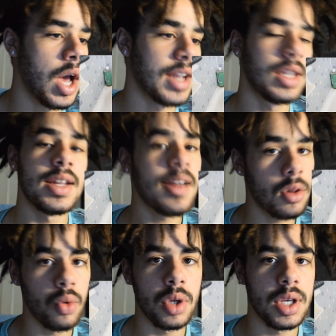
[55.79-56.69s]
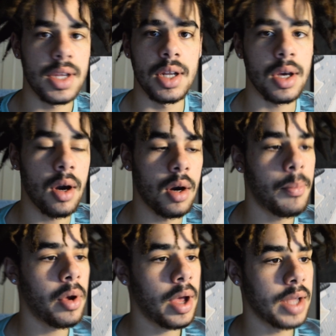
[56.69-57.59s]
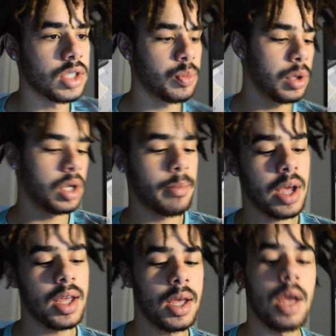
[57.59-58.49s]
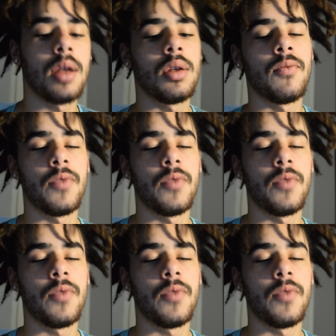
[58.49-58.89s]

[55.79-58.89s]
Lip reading: I didn't dilute it in a cup. I just put it in my hand,